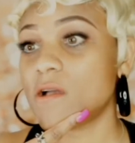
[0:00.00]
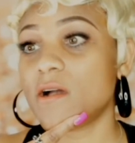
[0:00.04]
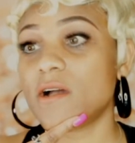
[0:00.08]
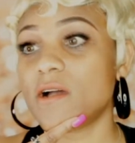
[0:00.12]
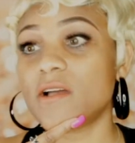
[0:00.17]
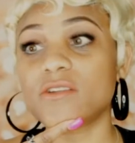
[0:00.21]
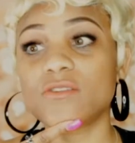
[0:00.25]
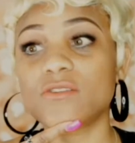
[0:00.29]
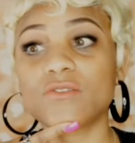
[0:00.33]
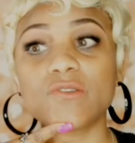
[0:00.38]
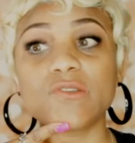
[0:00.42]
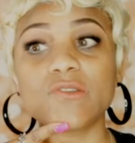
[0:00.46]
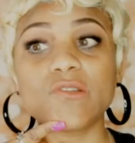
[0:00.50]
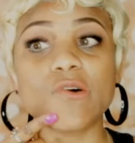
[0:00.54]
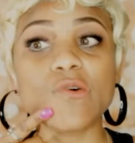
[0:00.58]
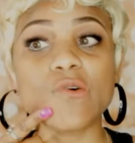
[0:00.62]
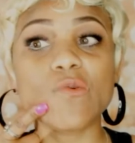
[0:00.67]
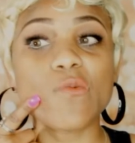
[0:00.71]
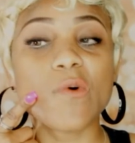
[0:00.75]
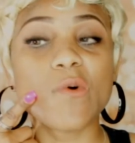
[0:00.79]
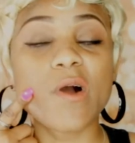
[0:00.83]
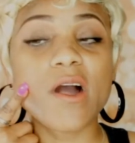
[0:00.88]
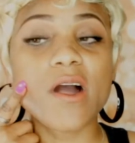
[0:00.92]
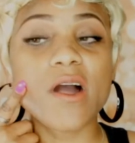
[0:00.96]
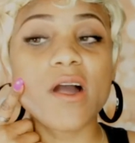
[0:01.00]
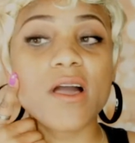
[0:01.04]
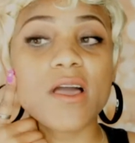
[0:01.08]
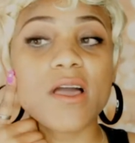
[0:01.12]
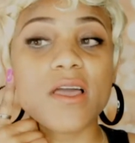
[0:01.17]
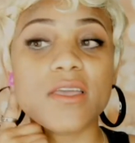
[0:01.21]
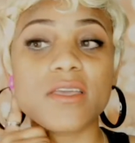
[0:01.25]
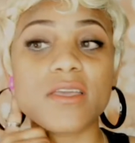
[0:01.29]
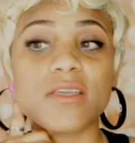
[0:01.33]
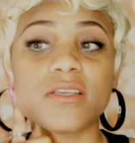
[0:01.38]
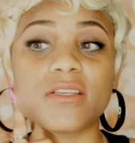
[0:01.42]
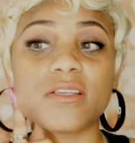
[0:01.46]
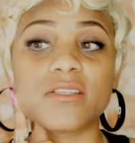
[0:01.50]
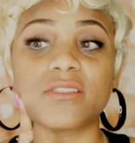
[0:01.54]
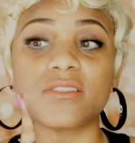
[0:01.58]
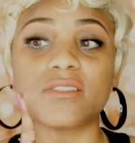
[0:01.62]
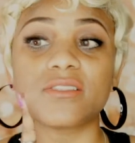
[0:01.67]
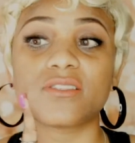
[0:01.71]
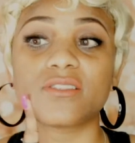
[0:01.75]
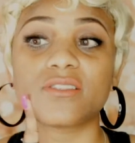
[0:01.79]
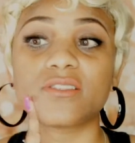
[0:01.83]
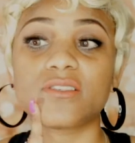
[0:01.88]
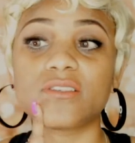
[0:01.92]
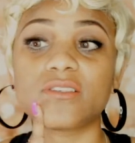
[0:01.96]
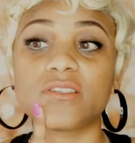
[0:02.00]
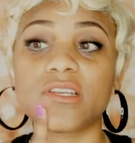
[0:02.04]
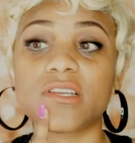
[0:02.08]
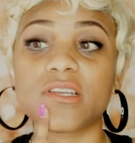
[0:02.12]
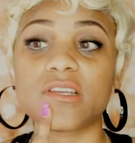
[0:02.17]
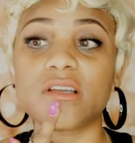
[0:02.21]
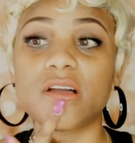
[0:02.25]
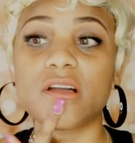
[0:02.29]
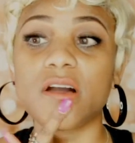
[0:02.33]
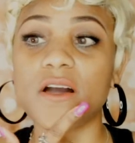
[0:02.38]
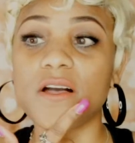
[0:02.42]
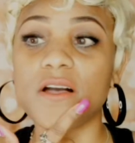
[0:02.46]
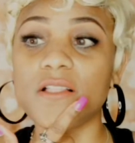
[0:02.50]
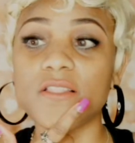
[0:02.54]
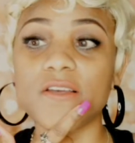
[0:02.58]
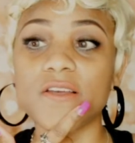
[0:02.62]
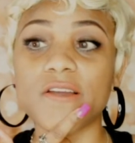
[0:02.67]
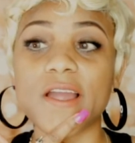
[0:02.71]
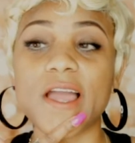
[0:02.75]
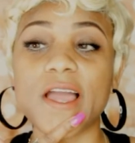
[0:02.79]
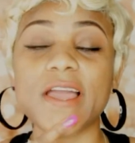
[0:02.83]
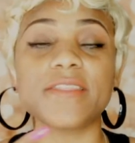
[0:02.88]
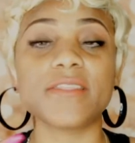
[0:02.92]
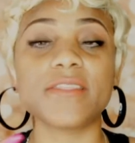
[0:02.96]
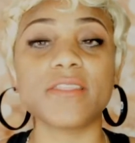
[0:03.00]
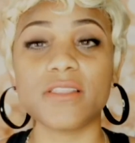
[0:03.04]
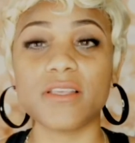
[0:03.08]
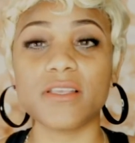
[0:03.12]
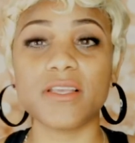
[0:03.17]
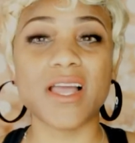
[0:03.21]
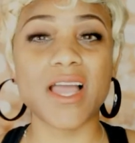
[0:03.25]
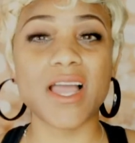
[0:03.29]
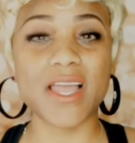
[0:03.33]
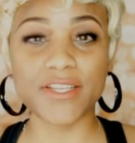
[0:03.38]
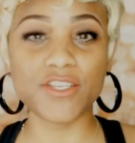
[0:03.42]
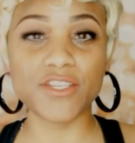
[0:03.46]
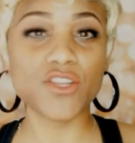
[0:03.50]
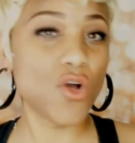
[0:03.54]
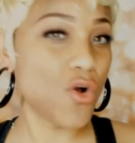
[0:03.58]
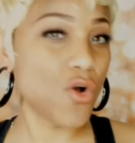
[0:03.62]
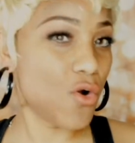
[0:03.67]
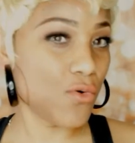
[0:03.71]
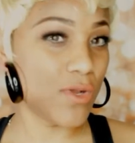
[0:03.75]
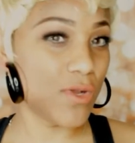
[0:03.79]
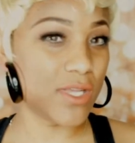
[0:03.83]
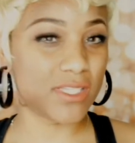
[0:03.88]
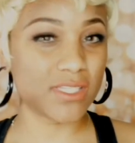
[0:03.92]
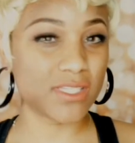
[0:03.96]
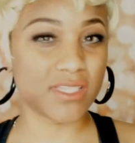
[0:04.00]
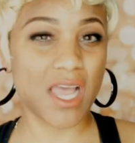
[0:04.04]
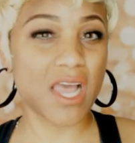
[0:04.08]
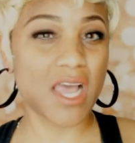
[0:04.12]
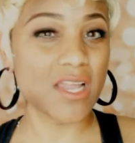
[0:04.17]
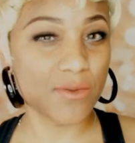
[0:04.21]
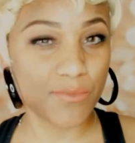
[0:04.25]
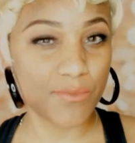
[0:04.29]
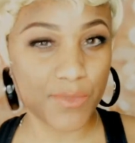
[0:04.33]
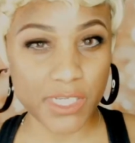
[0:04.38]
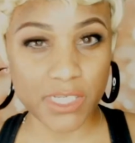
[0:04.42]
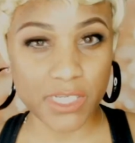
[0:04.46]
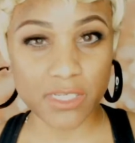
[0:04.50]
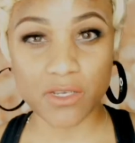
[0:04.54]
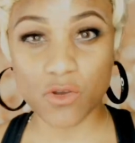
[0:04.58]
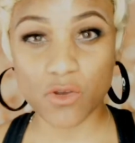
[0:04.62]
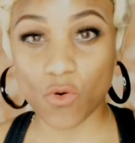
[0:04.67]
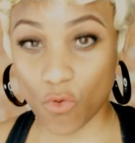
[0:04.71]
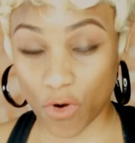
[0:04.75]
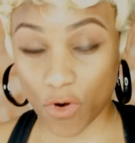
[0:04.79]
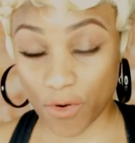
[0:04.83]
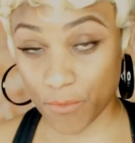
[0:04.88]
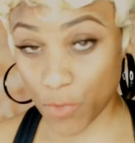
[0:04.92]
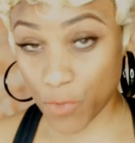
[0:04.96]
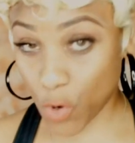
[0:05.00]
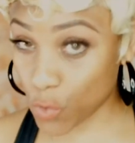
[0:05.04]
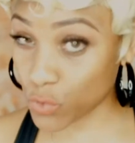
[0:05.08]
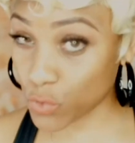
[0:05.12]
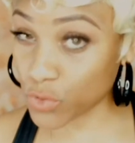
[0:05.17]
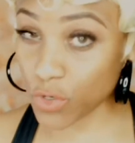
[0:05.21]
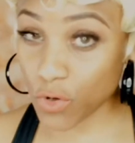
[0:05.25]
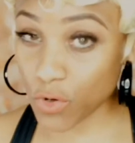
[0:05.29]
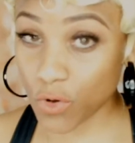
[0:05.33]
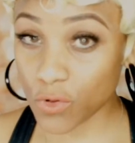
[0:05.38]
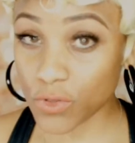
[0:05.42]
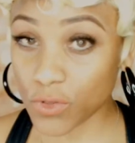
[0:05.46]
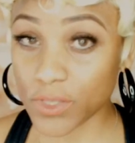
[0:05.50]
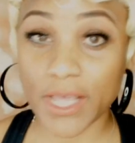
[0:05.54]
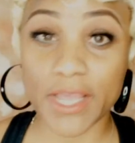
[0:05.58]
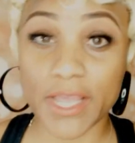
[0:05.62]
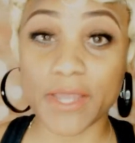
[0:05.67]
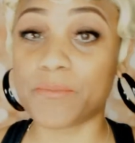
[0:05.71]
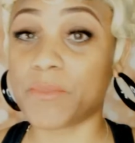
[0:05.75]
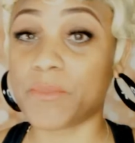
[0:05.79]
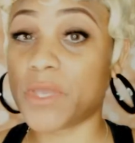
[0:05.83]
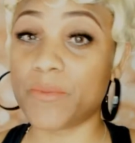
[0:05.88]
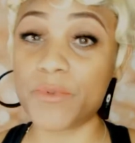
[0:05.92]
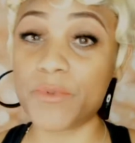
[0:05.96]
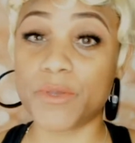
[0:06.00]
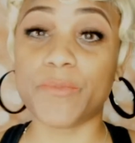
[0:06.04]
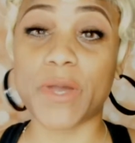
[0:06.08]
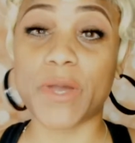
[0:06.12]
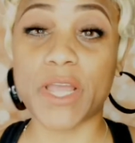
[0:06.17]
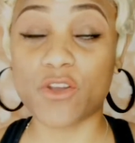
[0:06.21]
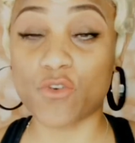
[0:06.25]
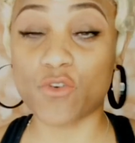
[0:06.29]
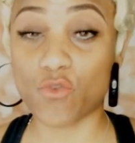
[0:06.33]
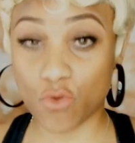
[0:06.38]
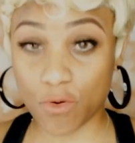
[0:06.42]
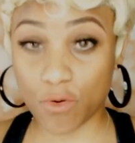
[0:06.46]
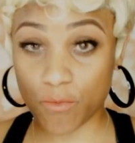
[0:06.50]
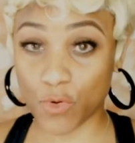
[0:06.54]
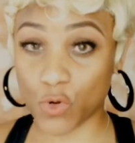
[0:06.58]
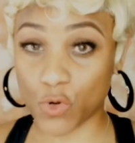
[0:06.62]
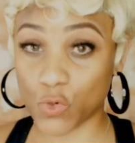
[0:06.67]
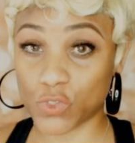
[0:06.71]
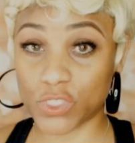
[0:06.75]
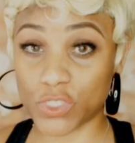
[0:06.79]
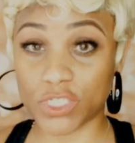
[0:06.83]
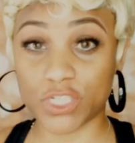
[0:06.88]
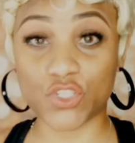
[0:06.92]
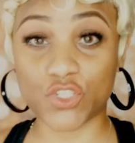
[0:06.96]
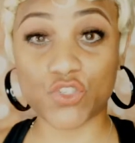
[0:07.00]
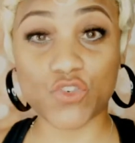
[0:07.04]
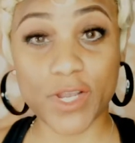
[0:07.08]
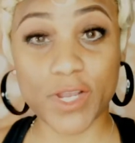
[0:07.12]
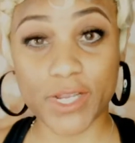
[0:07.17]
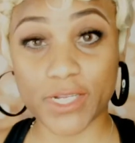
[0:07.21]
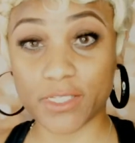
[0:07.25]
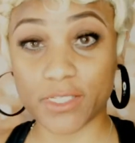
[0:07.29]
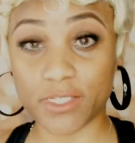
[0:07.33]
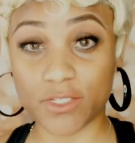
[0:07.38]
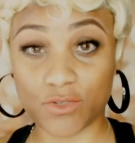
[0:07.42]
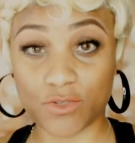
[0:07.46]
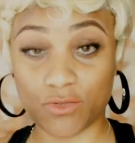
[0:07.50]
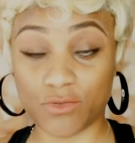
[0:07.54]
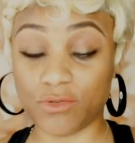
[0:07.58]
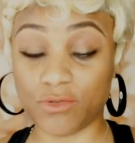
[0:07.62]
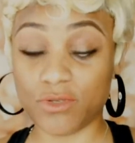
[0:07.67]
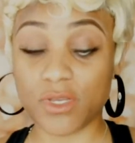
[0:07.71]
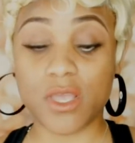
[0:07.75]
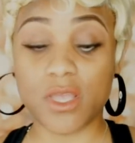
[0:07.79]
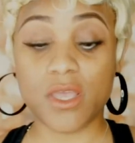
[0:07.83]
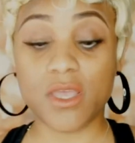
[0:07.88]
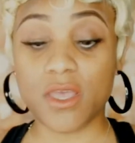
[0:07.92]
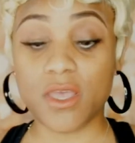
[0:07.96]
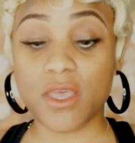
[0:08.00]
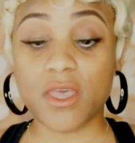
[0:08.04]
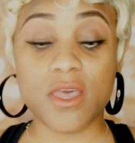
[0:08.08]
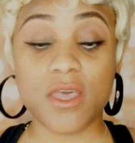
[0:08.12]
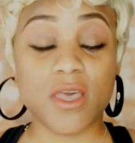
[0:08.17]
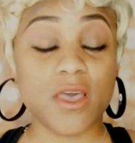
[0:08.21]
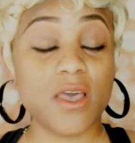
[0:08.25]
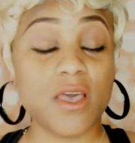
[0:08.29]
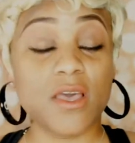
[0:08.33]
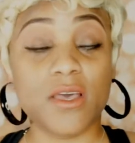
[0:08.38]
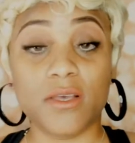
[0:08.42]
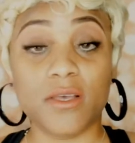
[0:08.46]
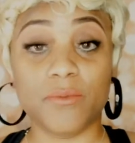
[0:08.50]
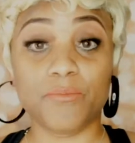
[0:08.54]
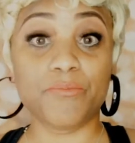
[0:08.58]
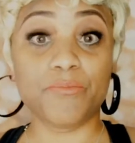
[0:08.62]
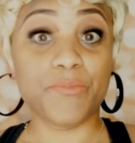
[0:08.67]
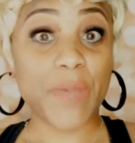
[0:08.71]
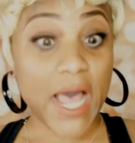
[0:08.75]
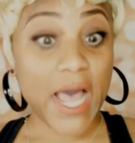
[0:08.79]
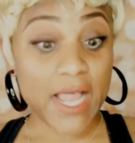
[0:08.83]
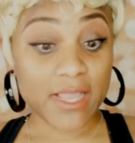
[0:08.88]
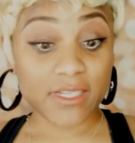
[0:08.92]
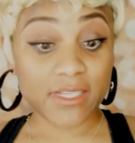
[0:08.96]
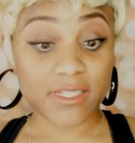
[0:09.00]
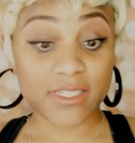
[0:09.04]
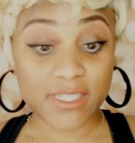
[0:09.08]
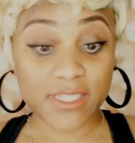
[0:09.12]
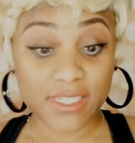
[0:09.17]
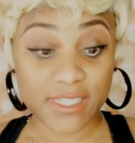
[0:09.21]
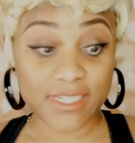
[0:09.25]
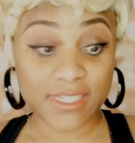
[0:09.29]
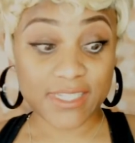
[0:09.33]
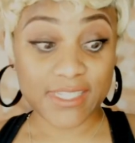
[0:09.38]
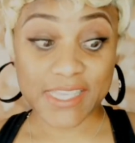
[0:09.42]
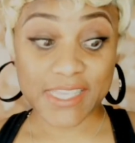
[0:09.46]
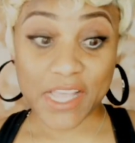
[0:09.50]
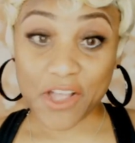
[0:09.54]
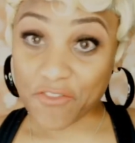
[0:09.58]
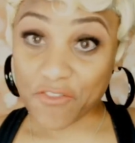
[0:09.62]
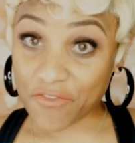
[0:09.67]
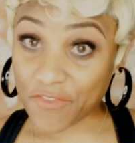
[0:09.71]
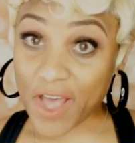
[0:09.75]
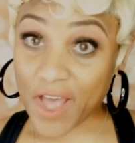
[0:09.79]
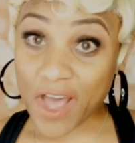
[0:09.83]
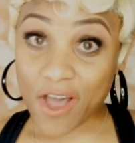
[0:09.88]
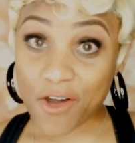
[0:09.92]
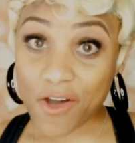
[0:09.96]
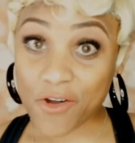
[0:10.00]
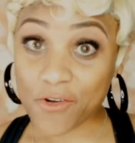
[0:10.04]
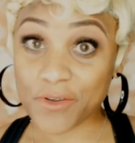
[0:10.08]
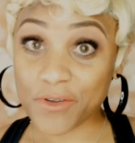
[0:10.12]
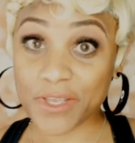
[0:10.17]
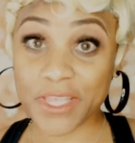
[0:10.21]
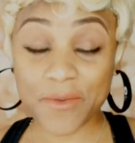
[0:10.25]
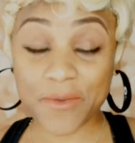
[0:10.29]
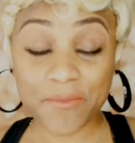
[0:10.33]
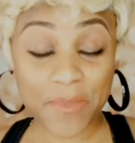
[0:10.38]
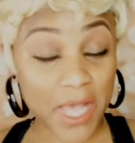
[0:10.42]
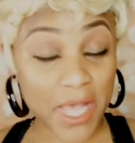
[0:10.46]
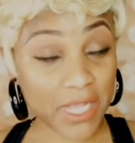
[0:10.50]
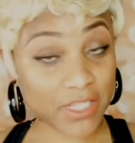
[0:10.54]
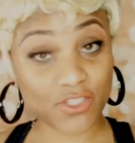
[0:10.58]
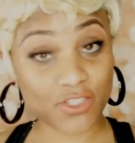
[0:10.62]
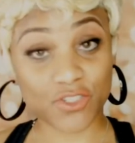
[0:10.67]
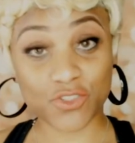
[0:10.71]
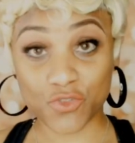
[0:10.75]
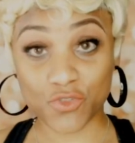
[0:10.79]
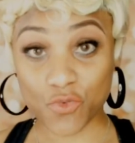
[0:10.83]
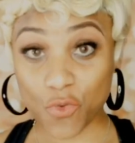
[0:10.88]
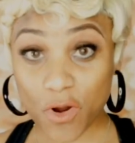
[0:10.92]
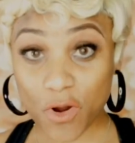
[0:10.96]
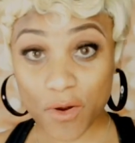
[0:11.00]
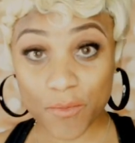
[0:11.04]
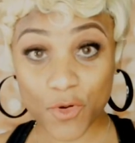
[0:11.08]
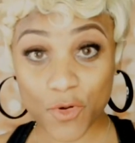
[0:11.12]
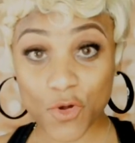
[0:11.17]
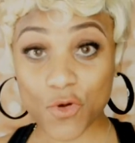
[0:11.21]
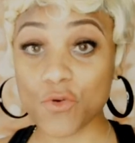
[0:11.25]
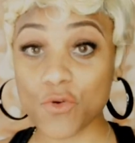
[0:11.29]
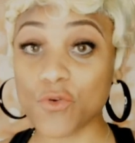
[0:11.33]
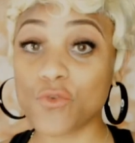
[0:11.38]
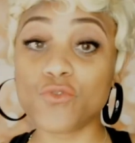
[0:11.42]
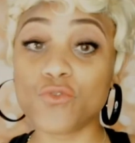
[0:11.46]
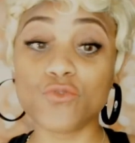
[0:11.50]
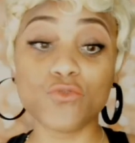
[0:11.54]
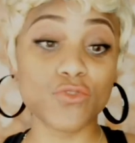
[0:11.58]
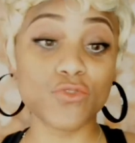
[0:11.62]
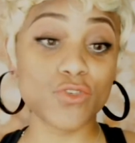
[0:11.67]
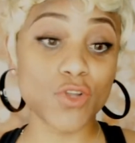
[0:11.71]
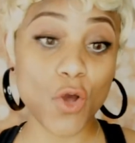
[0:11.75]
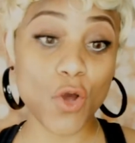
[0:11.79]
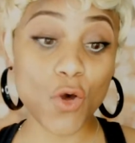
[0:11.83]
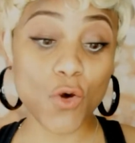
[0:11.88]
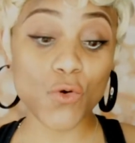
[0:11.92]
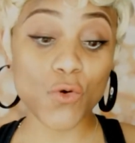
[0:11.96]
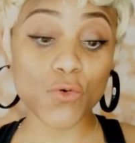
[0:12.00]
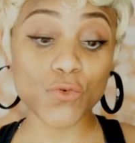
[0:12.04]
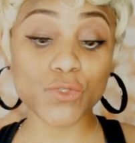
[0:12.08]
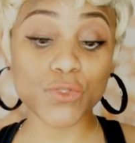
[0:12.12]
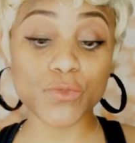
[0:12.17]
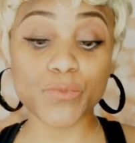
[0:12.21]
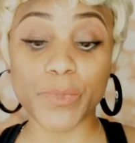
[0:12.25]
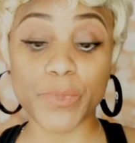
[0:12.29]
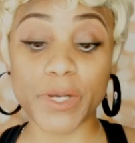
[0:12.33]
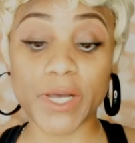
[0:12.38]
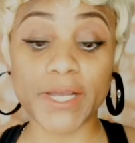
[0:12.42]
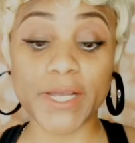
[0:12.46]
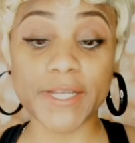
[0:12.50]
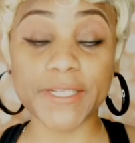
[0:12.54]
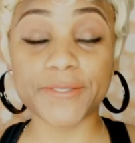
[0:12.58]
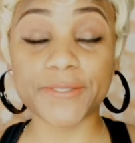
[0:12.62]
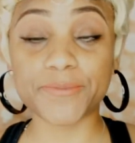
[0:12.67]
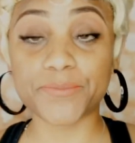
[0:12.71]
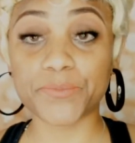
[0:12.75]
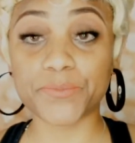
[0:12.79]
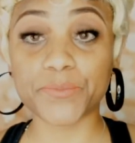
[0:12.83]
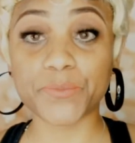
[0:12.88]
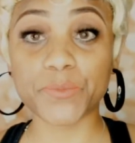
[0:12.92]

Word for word: I don't know why it's turning color. I, I know it's gotta be hormonal. Like maybe my hormones are trying to balance itself out, get back to normal, who knows, but